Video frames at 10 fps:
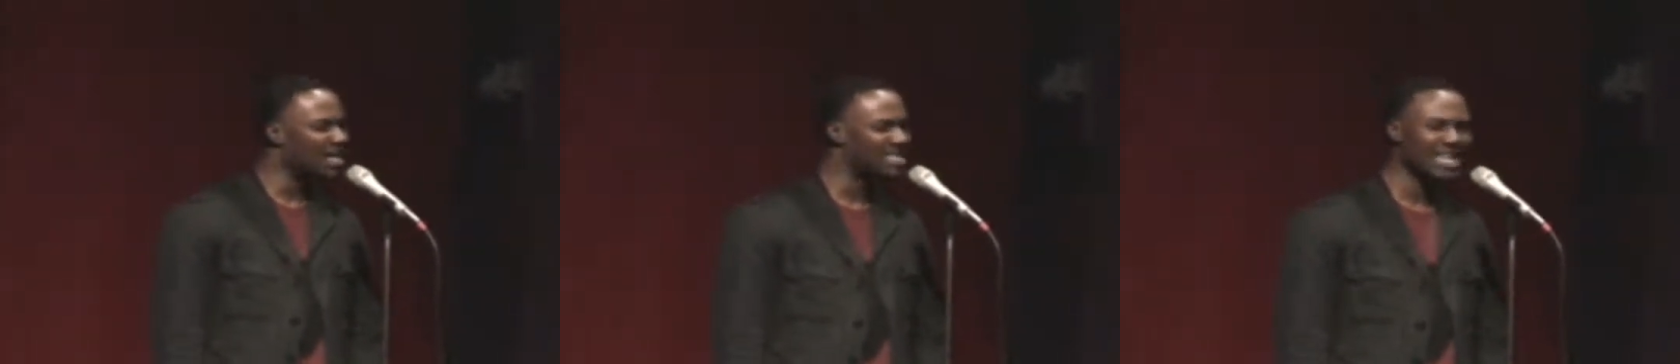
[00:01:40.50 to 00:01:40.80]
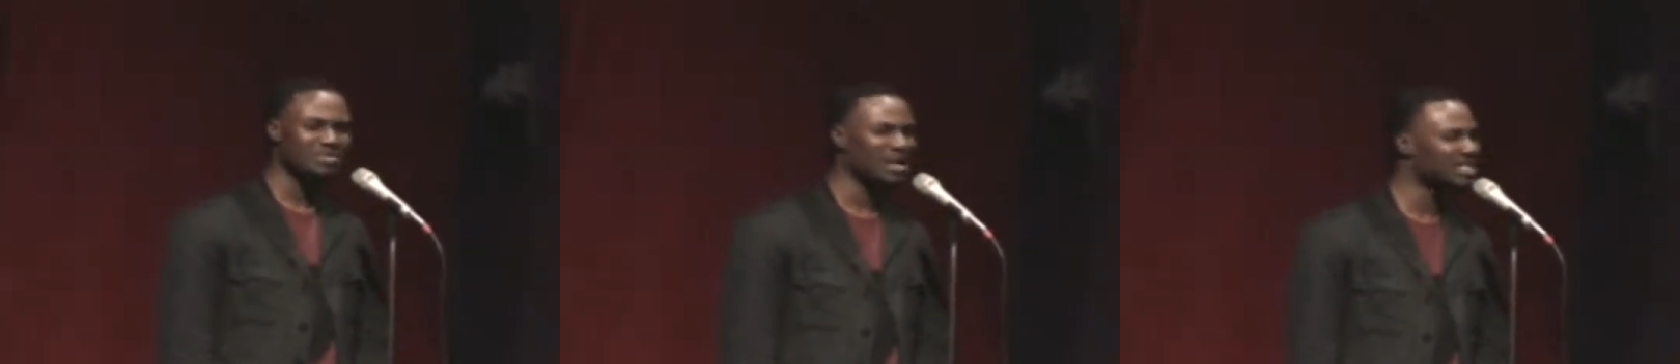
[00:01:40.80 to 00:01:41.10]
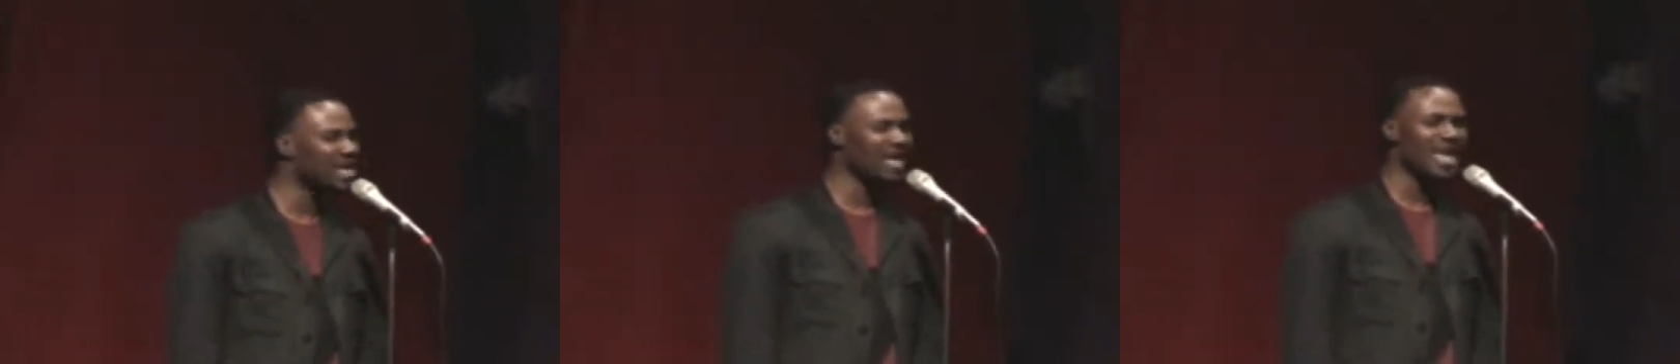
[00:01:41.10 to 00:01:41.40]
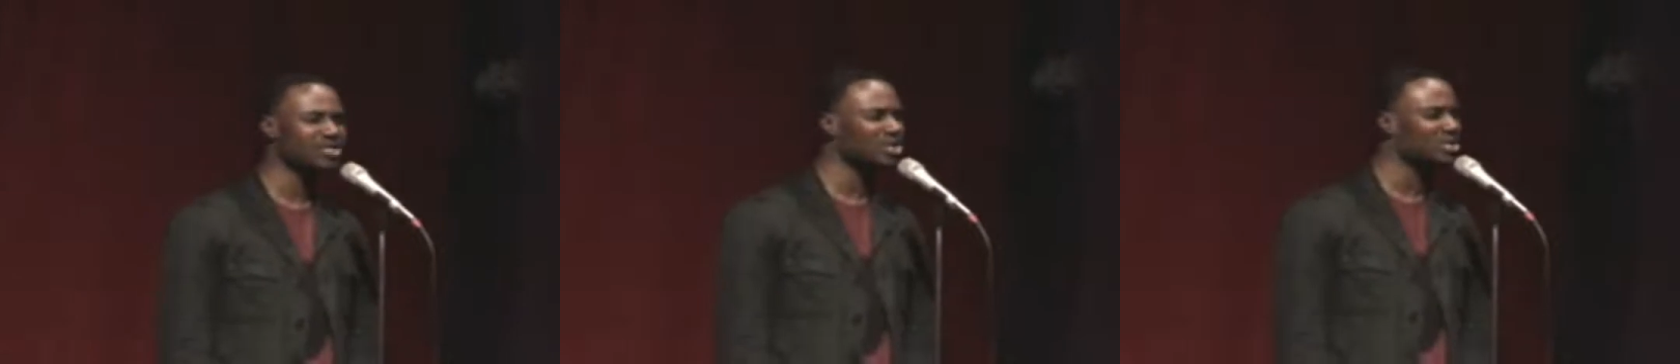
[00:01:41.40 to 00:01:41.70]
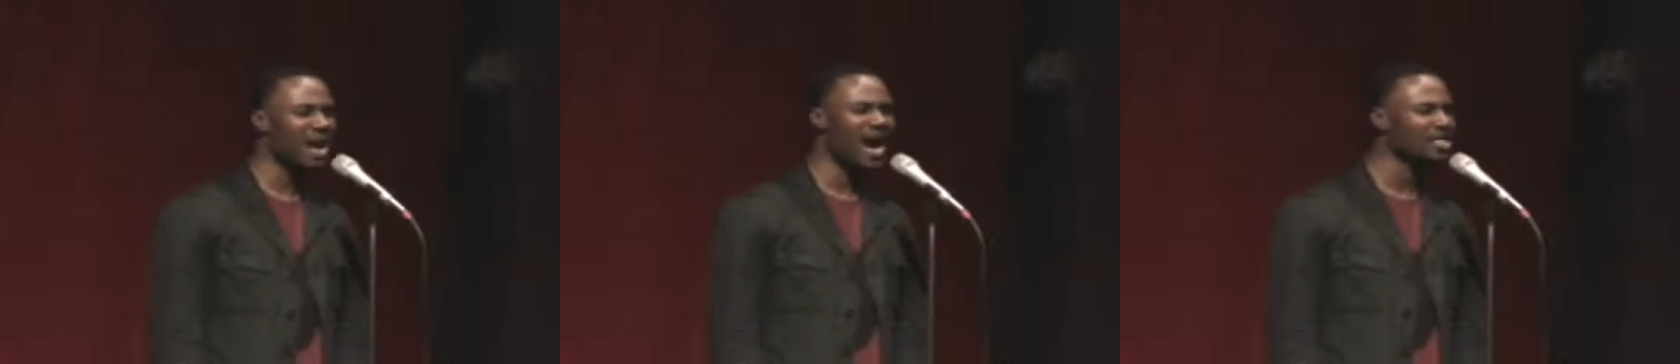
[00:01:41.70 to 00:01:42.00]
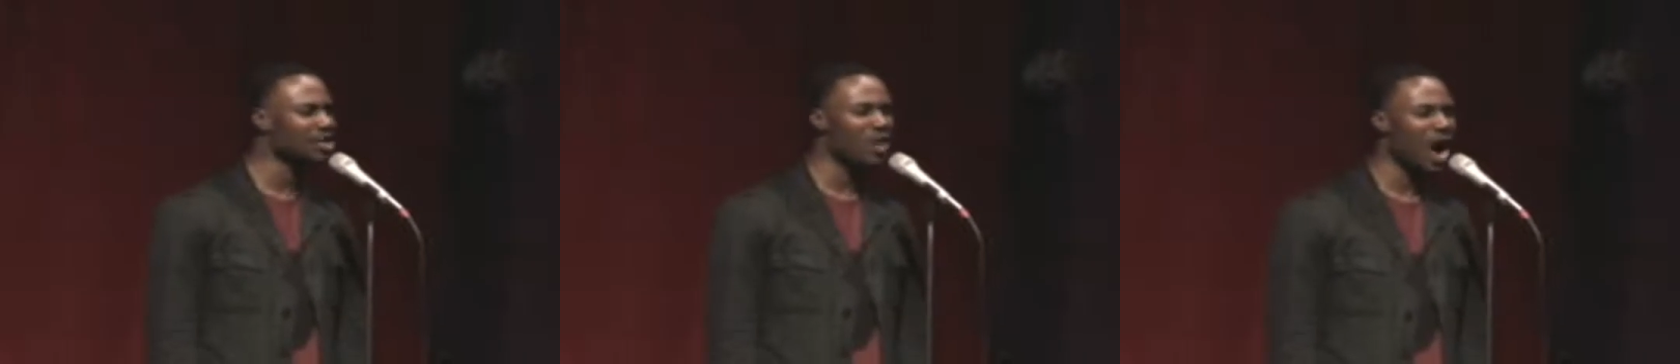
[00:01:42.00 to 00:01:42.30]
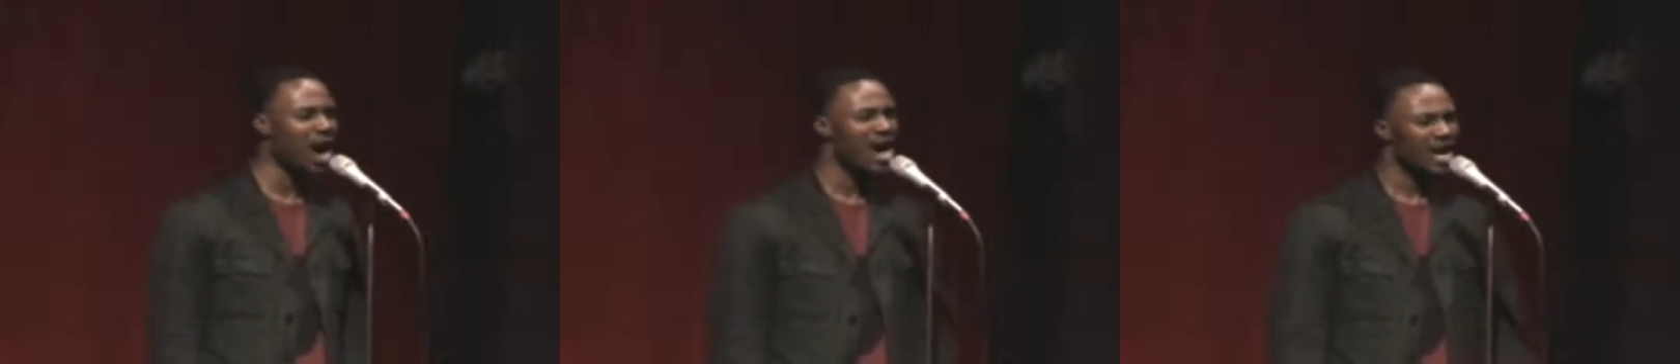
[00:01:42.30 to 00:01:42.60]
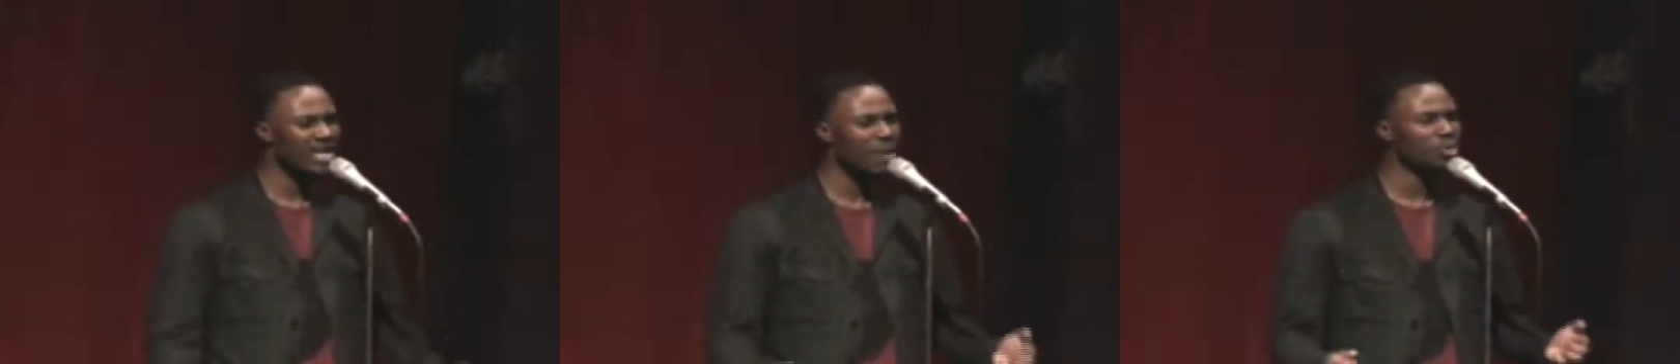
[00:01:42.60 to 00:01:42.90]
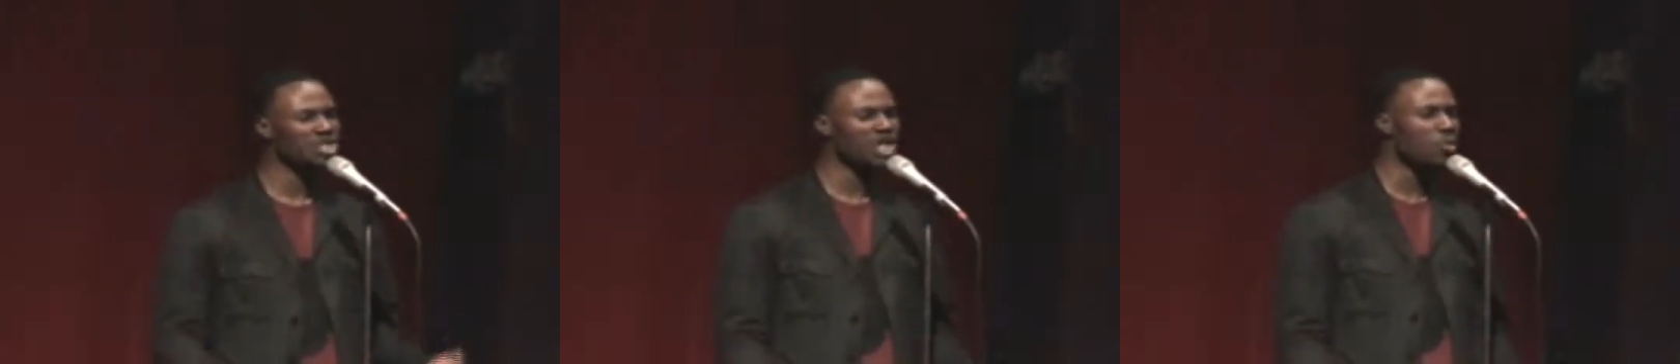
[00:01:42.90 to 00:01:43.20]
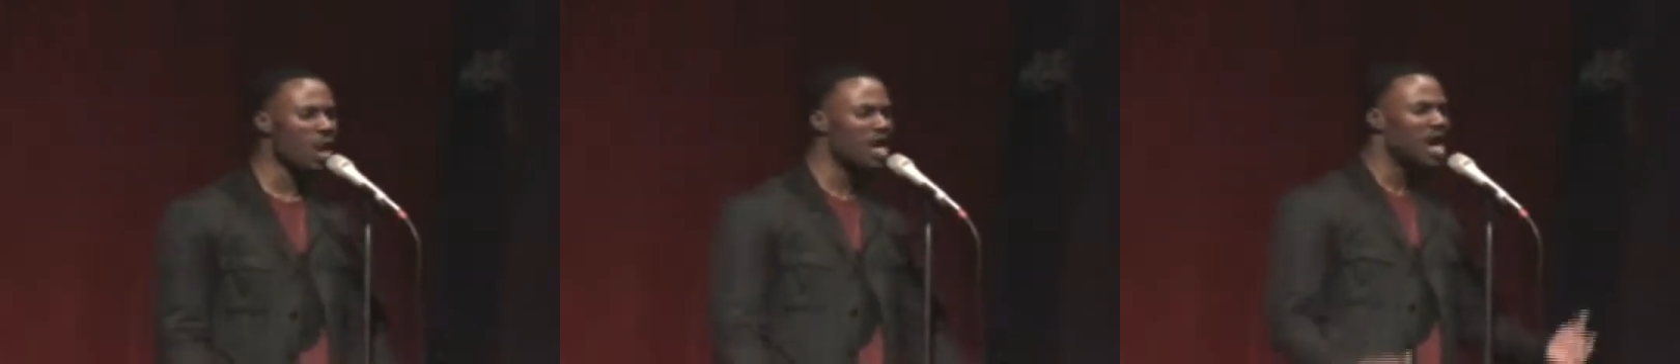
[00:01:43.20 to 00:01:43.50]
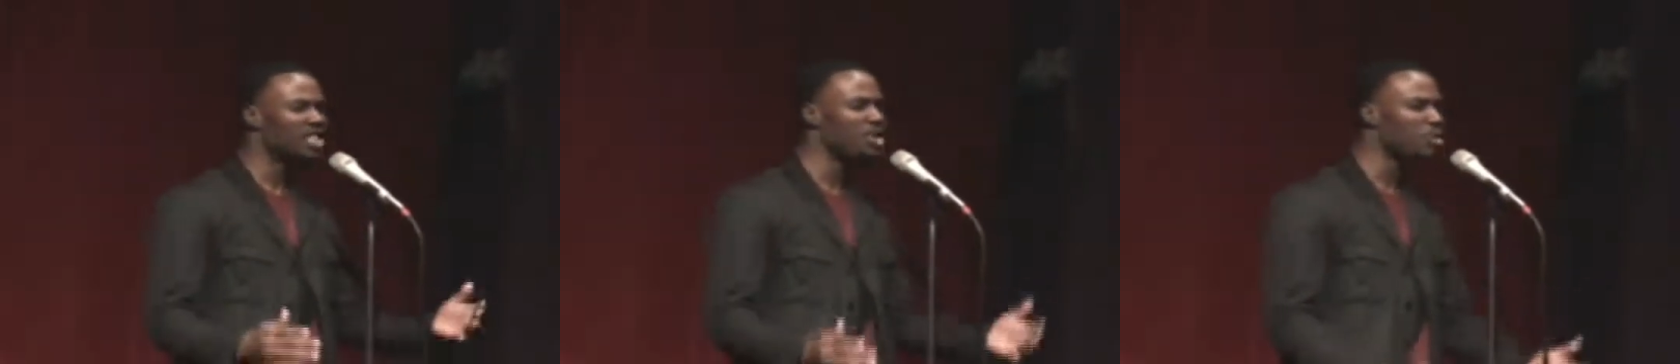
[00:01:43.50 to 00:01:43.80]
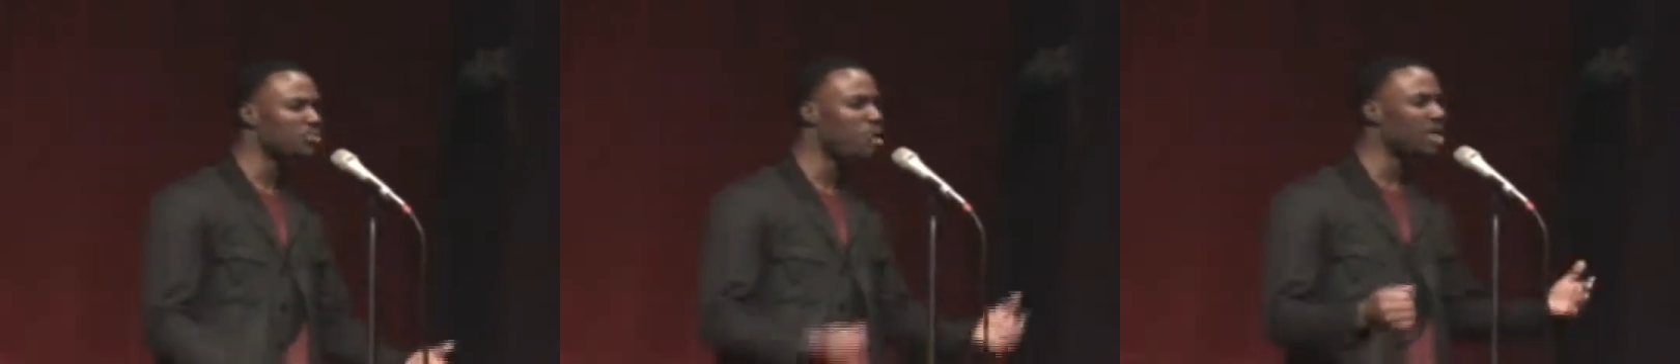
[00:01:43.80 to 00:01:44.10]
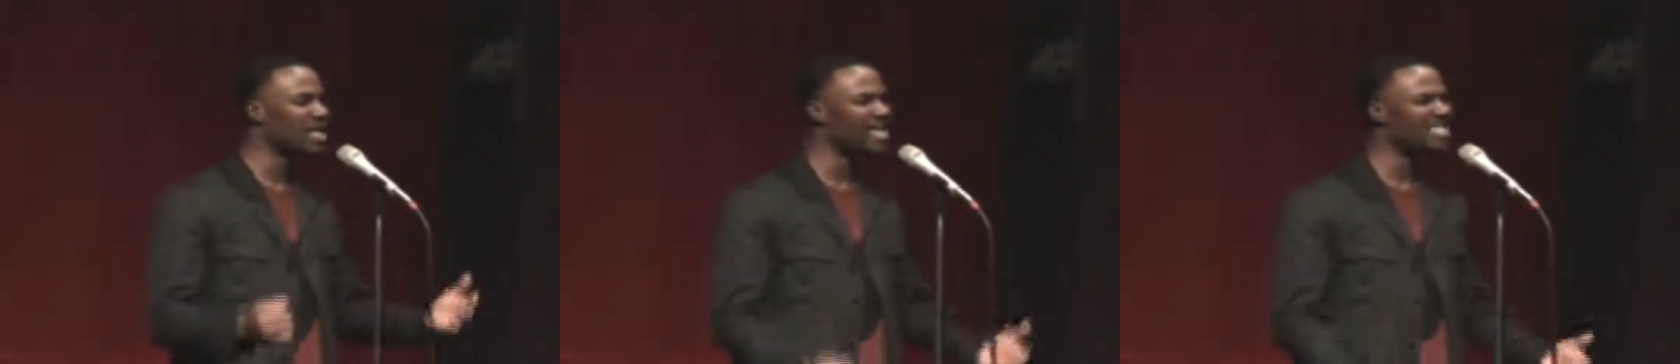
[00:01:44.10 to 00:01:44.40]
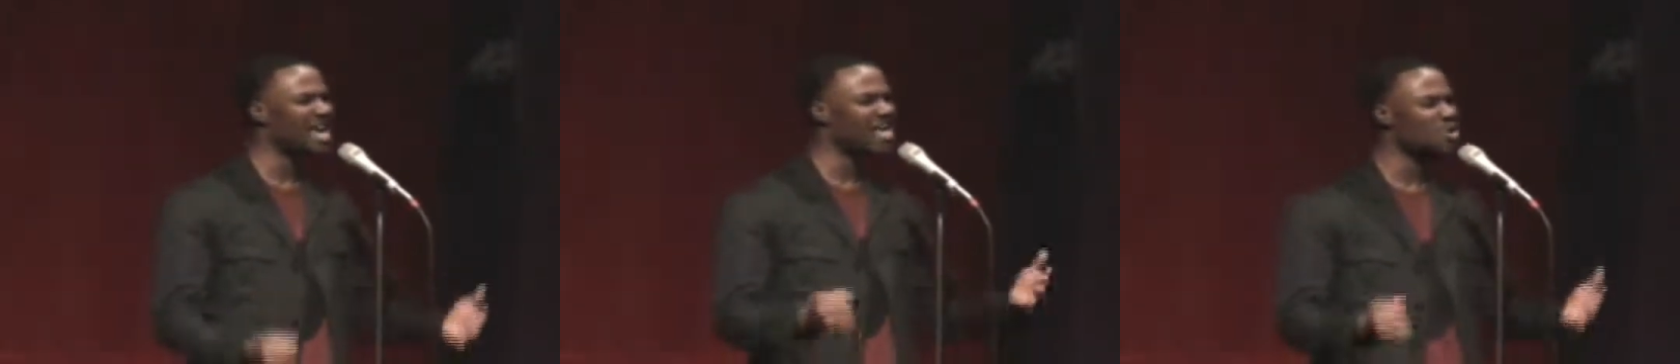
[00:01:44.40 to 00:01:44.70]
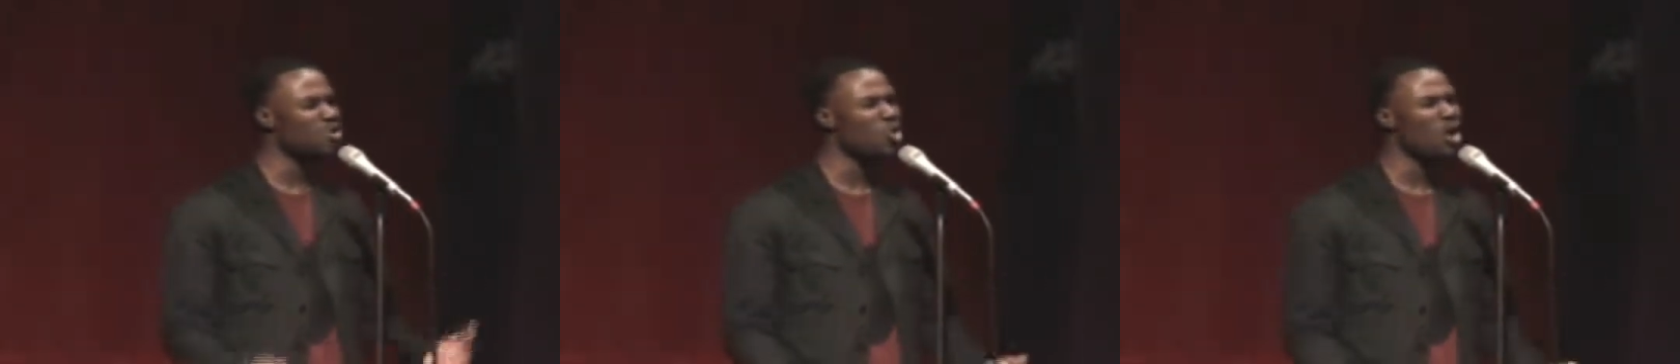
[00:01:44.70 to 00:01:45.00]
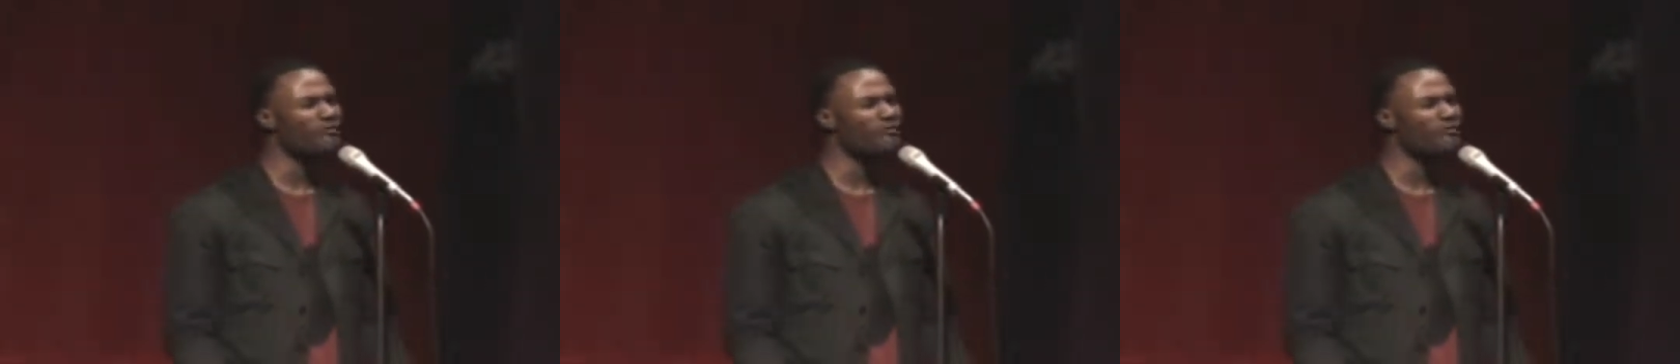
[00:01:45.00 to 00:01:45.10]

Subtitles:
and tears my tear glands until my eyes cry. Her name was Chinwe, and she was born in 1982.